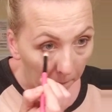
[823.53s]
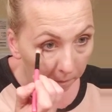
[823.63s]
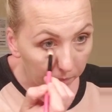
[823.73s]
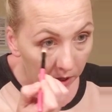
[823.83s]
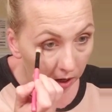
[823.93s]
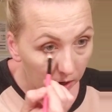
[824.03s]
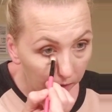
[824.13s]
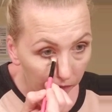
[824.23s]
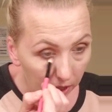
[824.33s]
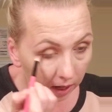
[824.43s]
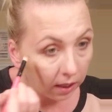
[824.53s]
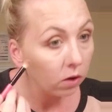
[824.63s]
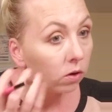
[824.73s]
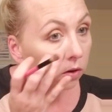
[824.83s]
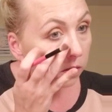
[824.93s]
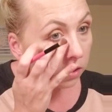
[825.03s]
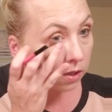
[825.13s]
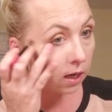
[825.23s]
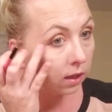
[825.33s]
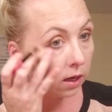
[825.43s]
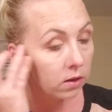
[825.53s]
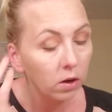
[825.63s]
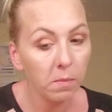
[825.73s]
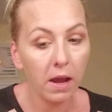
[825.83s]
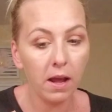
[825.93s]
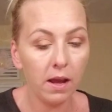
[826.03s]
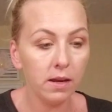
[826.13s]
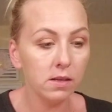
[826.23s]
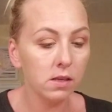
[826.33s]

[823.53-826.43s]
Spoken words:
buff that out slightly under my eyes.